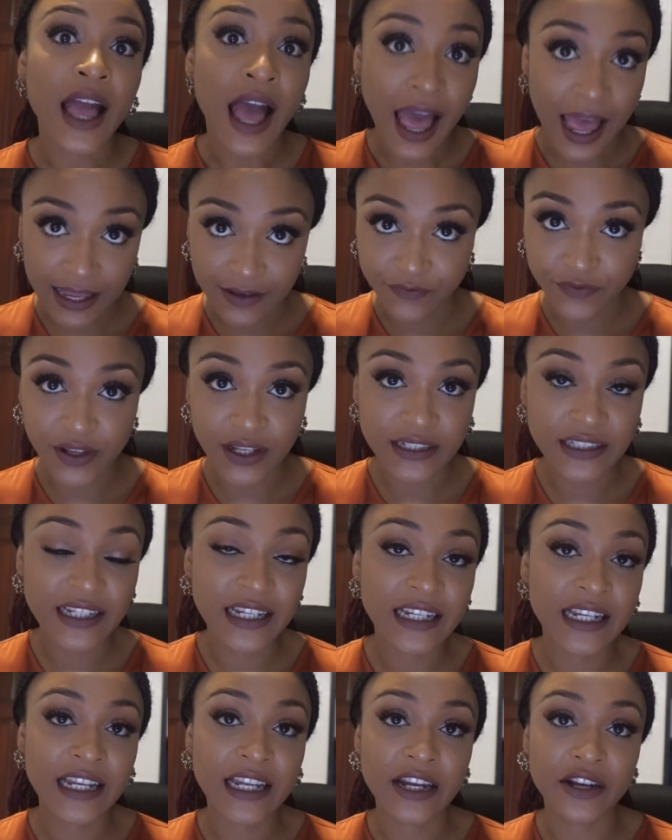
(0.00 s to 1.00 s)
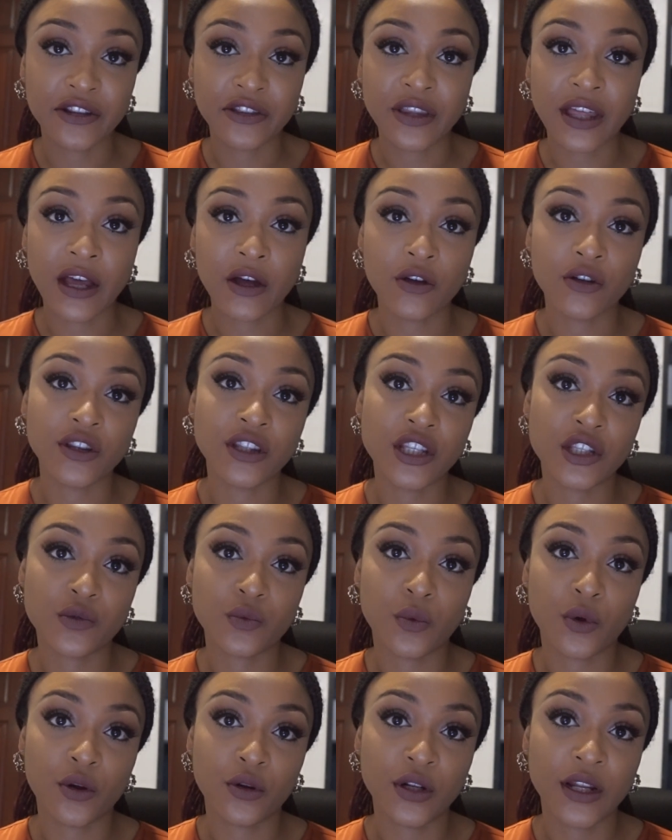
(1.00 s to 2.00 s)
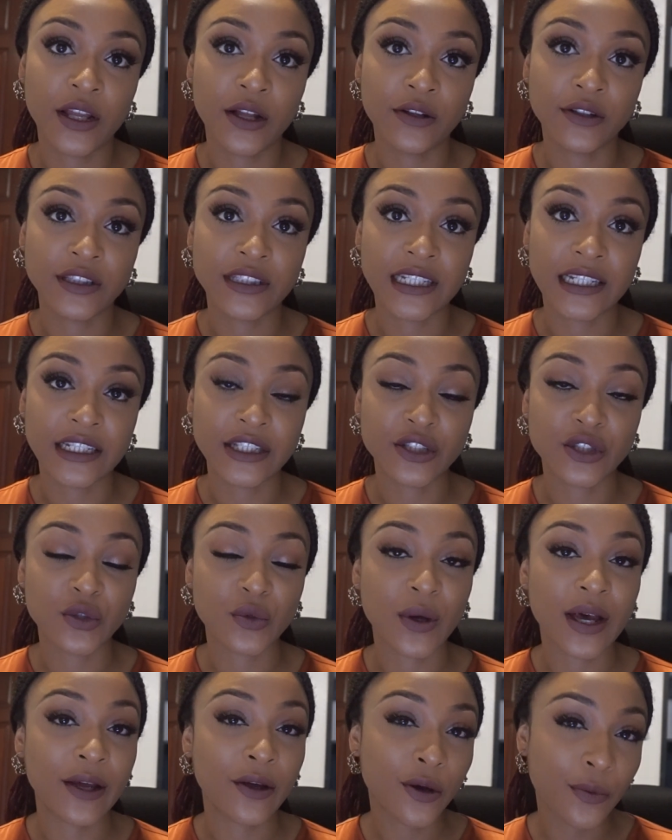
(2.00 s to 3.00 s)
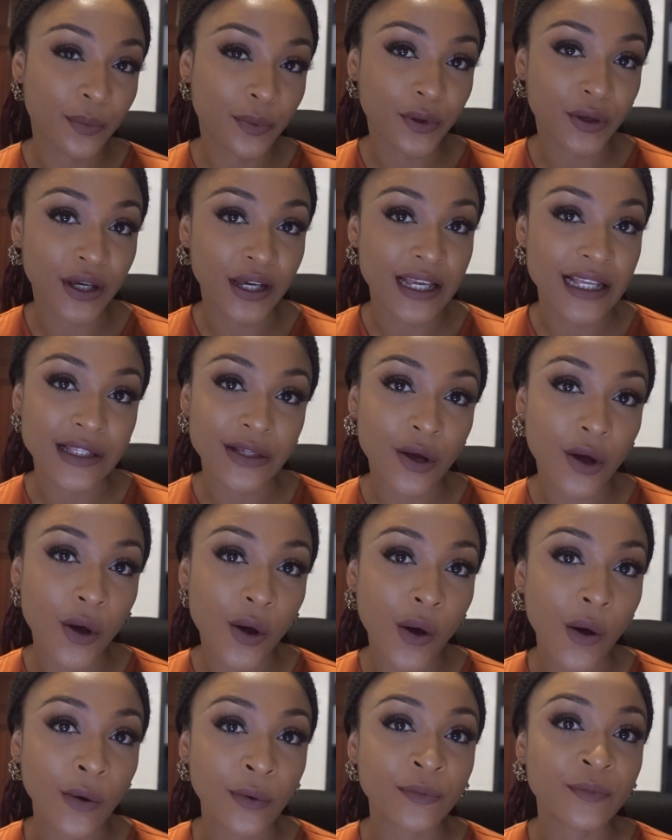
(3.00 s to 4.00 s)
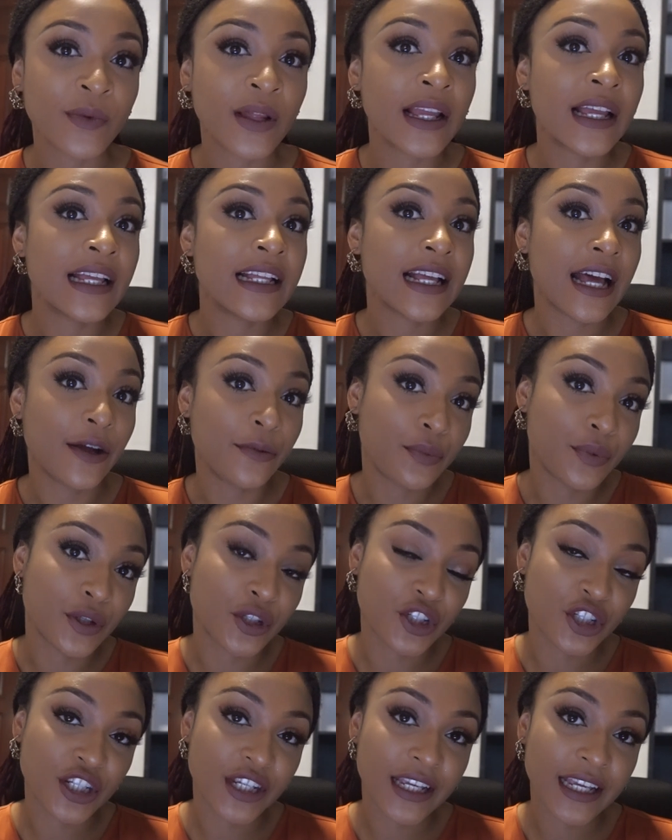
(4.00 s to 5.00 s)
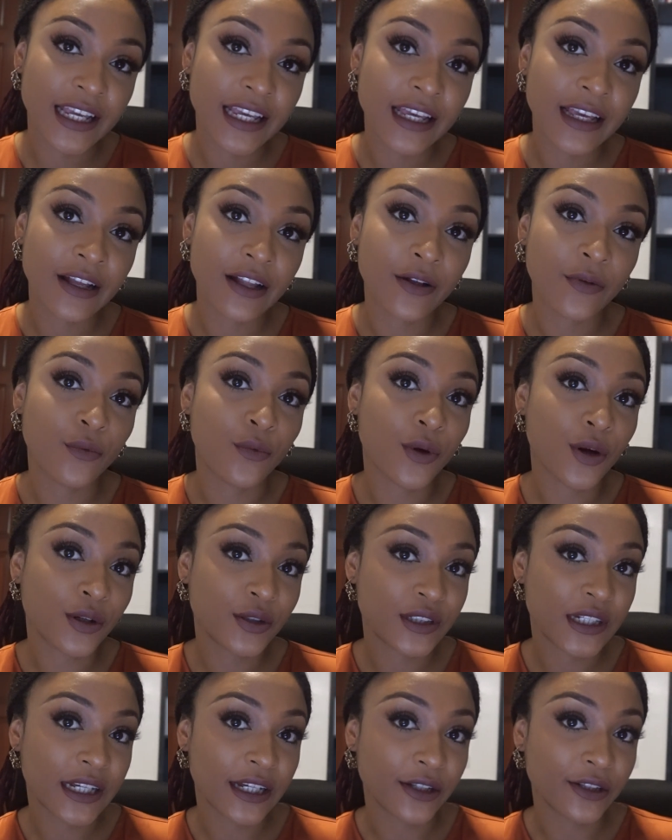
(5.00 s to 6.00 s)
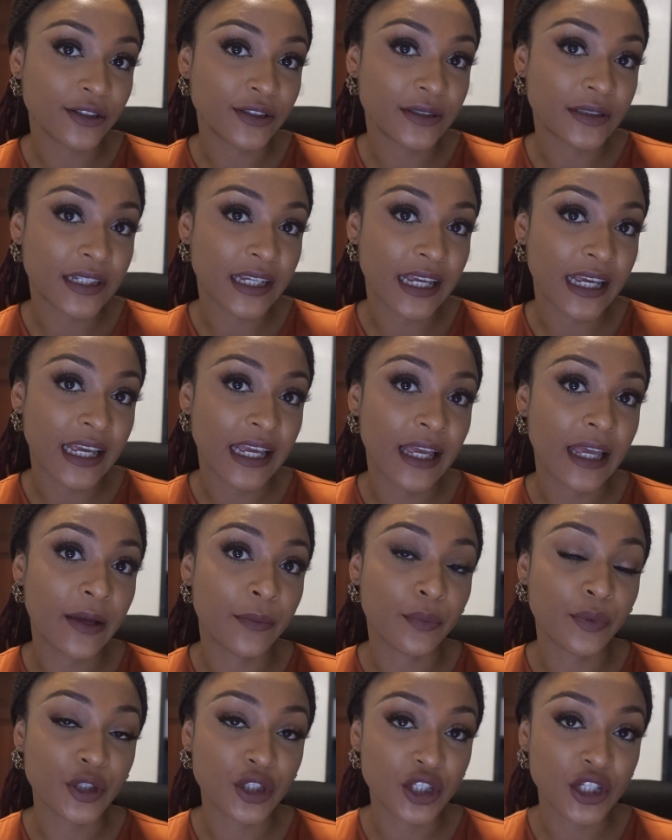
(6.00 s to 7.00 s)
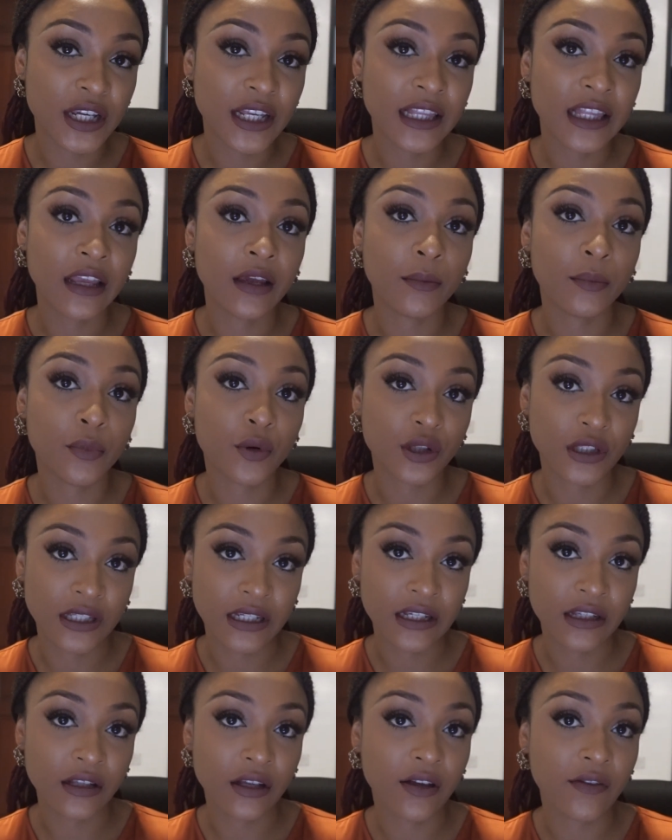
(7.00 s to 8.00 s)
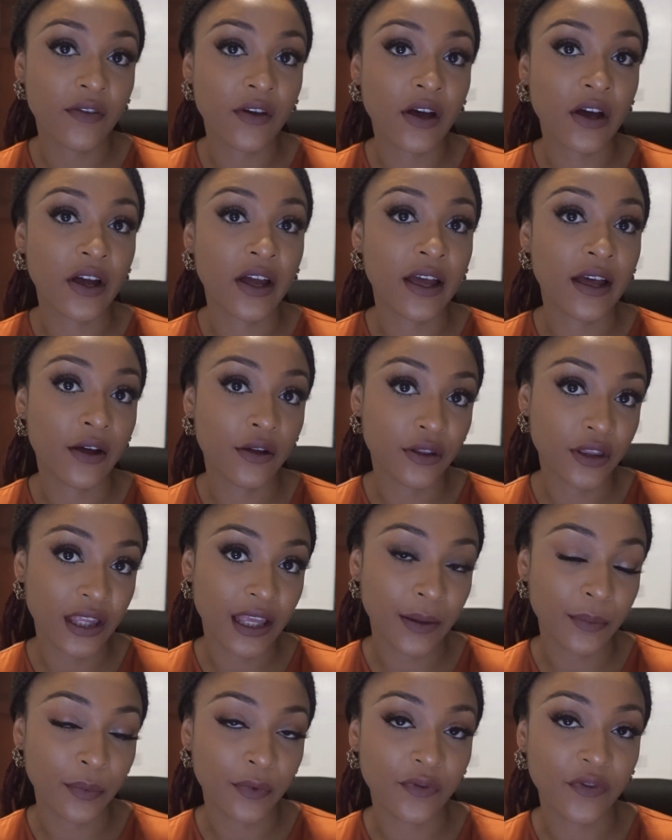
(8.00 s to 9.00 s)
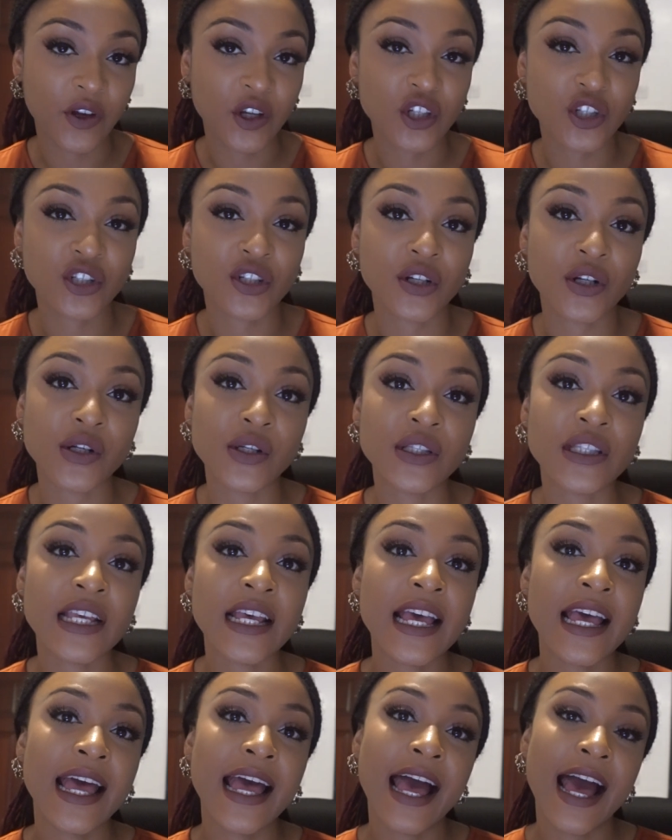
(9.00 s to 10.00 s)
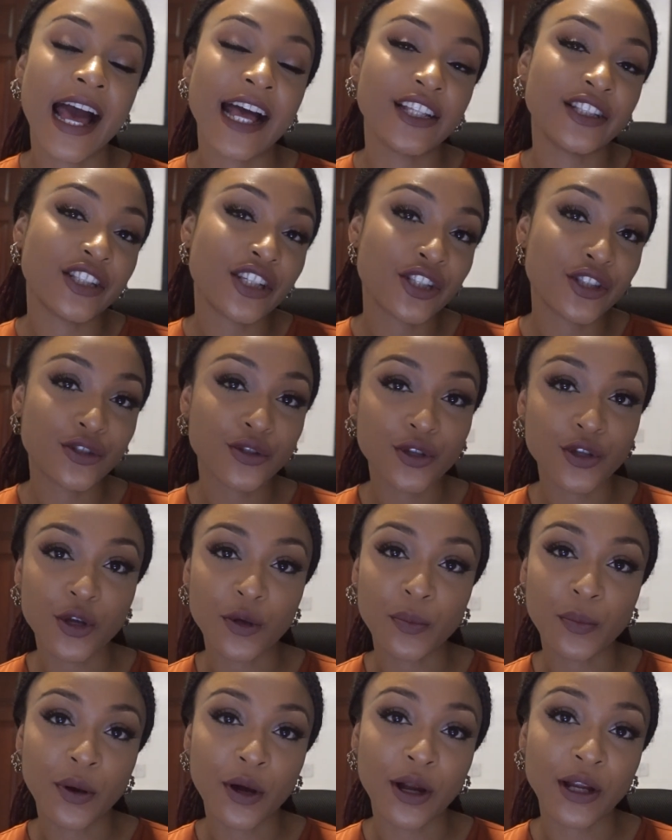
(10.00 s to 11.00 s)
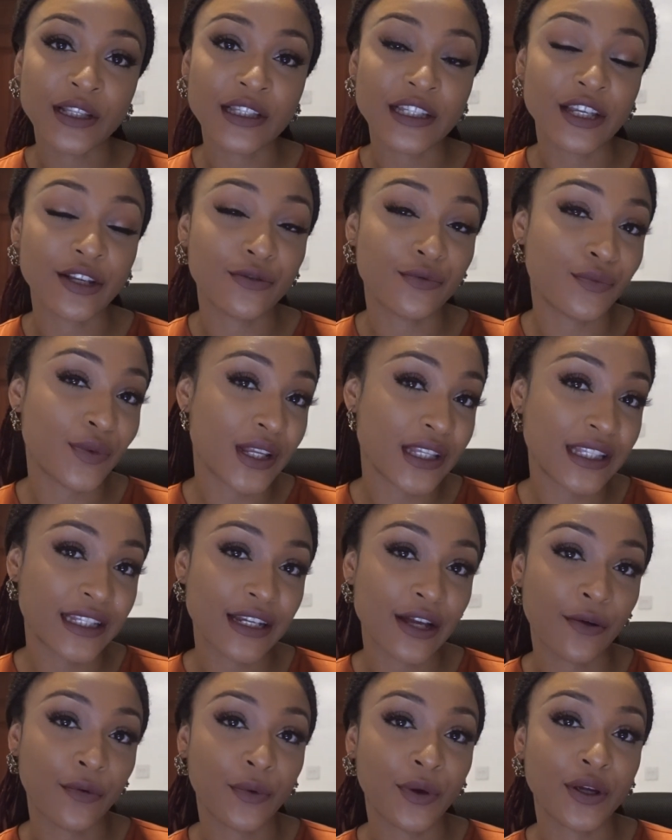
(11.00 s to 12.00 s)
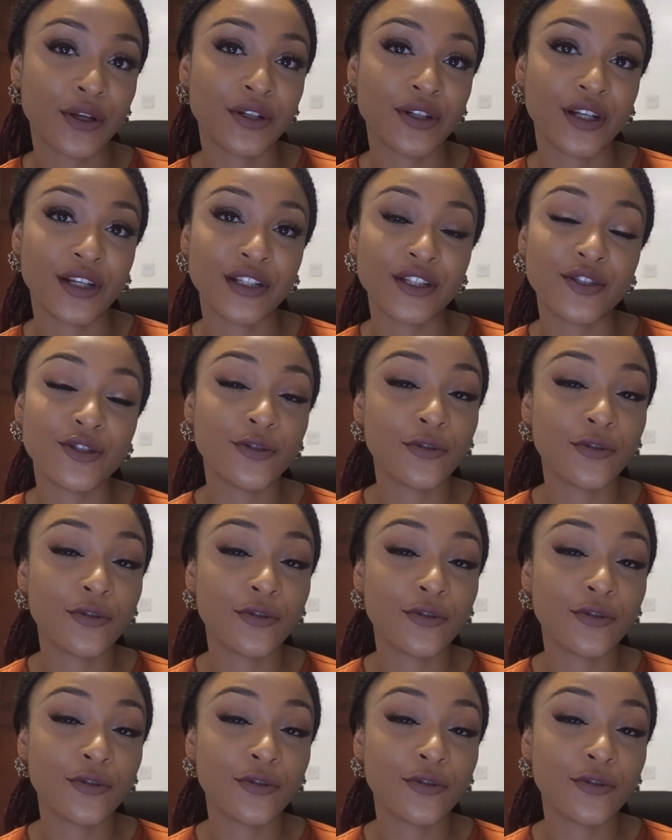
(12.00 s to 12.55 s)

I definitely learned that on this World Health Day. So I hope you guys all appreciate World Health Day, appreciate the importance of our healthcare professionals, and just do your part in raising awareness.